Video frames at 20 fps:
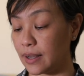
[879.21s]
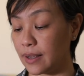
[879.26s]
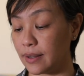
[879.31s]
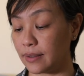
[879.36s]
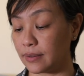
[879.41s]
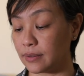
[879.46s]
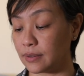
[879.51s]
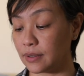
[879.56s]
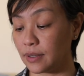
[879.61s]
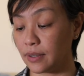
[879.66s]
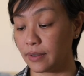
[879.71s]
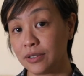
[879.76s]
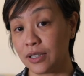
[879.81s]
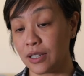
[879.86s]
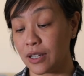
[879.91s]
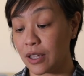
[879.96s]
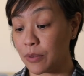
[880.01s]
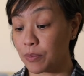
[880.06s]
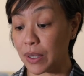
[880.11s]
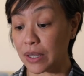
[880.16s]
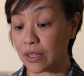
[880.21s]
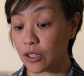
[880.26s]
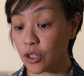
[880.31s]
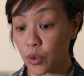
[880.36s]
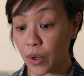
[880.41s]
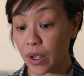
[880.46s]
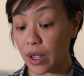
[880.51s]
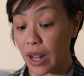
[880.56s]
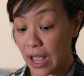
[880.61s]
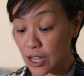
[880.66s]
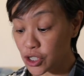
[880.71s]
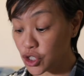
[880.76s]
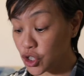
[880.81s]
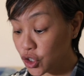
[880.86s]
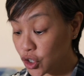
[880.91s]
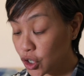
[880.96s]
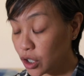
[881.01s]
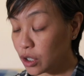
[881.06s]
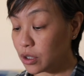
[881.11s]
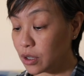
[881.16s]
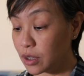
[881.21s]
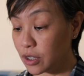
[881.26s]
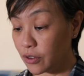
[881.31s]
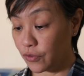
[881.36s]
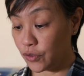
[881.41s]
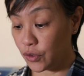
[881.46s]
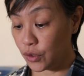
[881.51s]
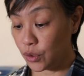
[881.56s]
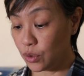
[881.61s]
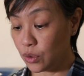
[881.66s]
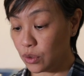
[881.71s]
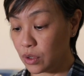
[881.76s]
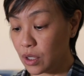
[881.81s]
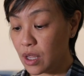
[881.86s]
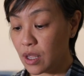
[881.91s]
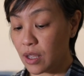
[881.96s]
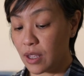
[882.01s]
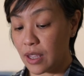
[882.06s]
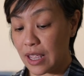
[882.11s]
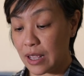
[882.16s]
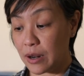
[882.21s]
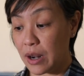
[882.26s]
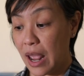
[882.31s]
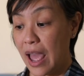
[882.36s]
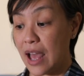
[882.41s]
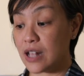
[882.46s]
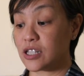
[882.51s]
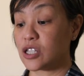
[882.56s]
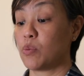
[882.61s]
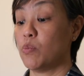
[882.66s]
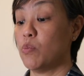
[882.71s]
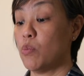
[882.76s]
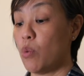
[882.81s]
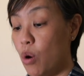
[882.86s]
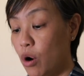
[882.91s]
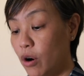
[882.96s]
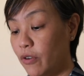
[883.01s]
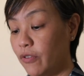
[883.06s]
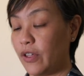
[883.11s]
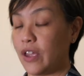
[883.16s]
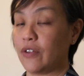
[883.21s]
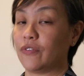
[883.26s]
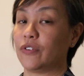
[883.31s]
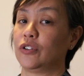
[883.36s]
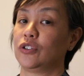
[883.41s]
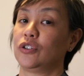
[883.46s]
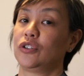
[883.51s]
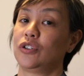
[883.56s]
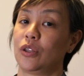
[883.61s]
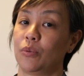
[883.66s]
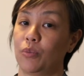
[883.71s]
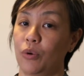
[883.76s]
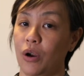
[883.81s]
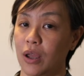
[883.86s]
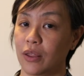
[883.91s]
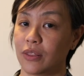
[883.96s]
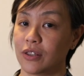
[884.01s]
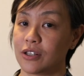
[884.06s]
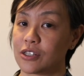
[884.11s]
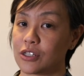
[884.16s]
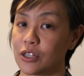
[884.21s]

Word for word: And But you know what, as you cook the food, it adds more flavor to the broth.